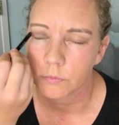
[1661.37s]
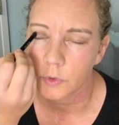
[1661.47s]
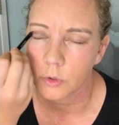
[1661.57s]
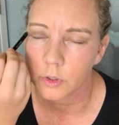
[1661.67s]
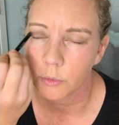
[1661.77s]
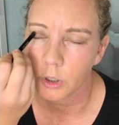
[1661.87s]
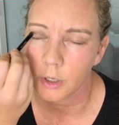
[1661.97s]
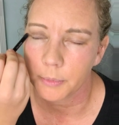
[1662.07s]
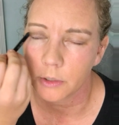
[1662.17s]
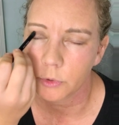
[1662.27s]
Do you see where I
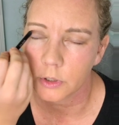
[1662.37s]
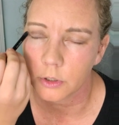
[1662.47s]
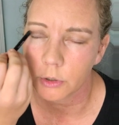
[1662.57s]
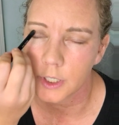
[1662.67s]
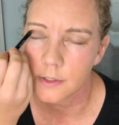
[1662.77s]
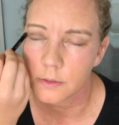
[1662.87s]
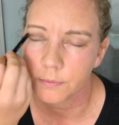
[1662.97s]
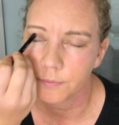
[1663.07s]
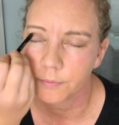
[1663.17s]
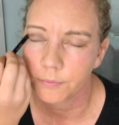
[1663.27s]
mean with the crease? Okay.